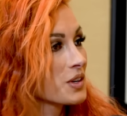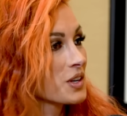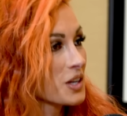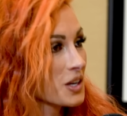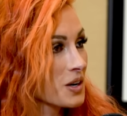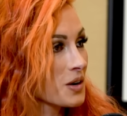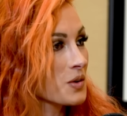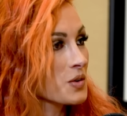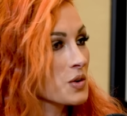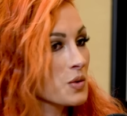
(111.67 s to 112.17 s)
You yeah,
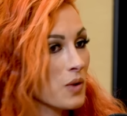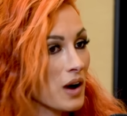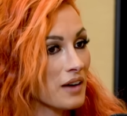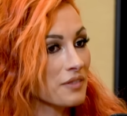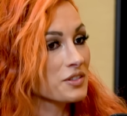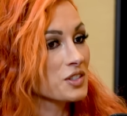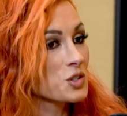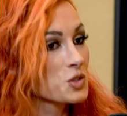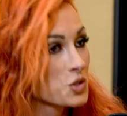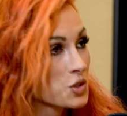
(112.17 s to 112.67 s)
know, yeah, you yeah.
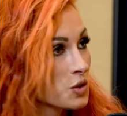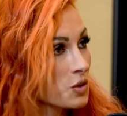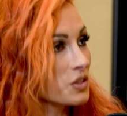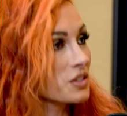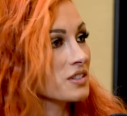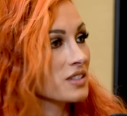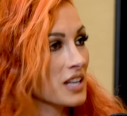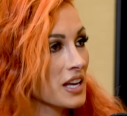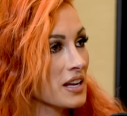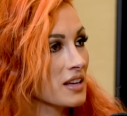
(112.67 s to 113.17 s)
have to
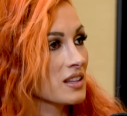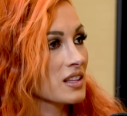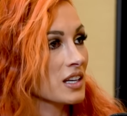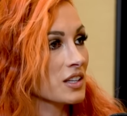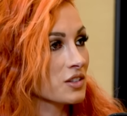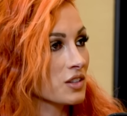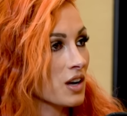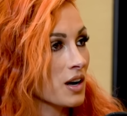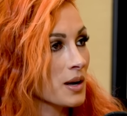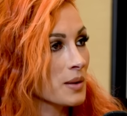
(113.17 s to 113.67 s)
just take
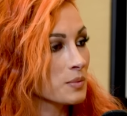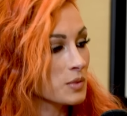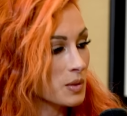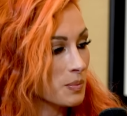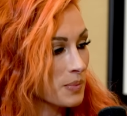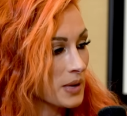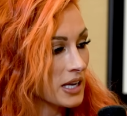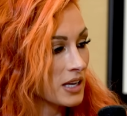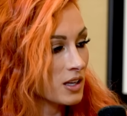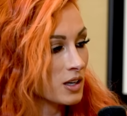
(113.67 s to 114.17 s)
that time to
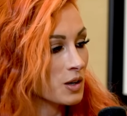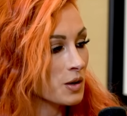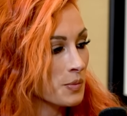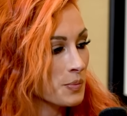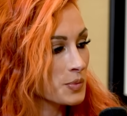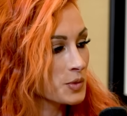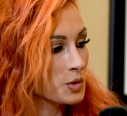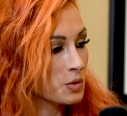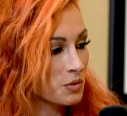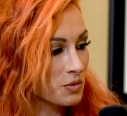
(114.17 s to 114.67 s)
pick it up,
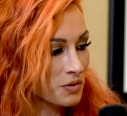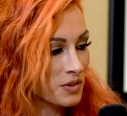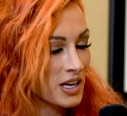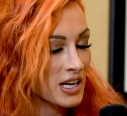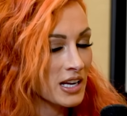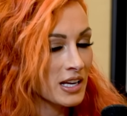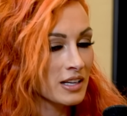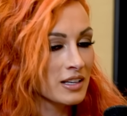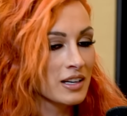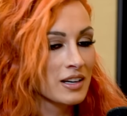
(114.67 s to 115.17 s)
to
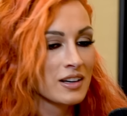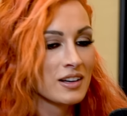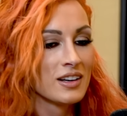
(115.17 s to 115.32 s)
read.